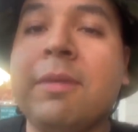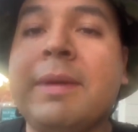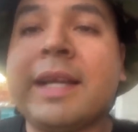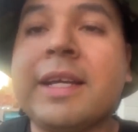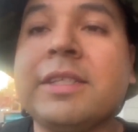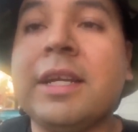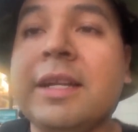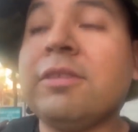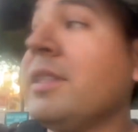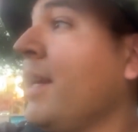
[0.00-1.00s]
my
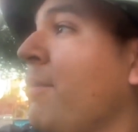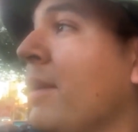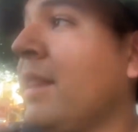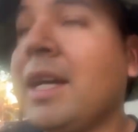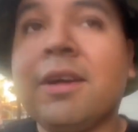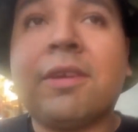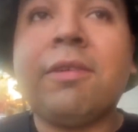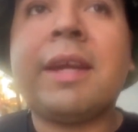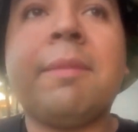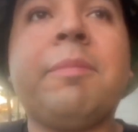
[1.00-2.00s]
channel never down.
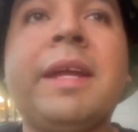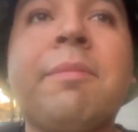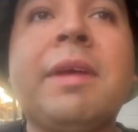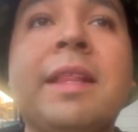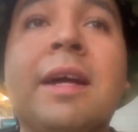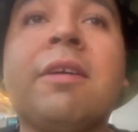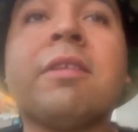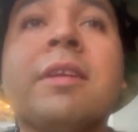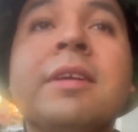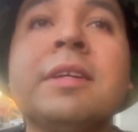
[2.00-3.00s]
You can bring me down.